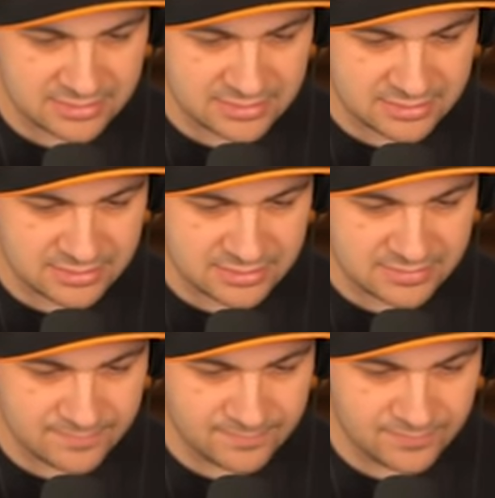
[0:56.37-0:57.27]

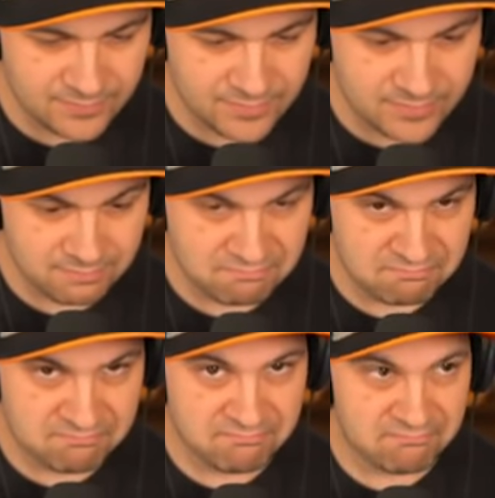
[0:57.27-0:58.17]

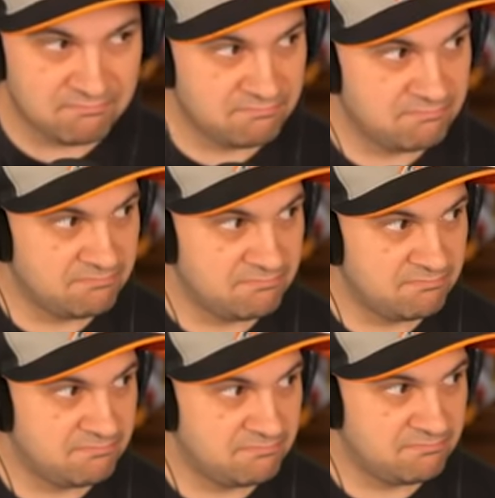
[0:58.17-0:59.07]

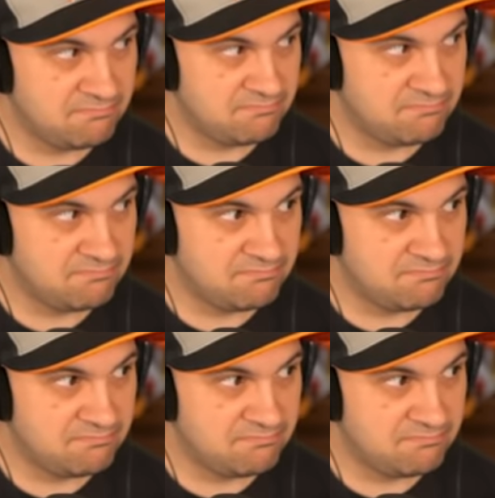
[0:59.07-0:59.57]
No one is speaking in this clip.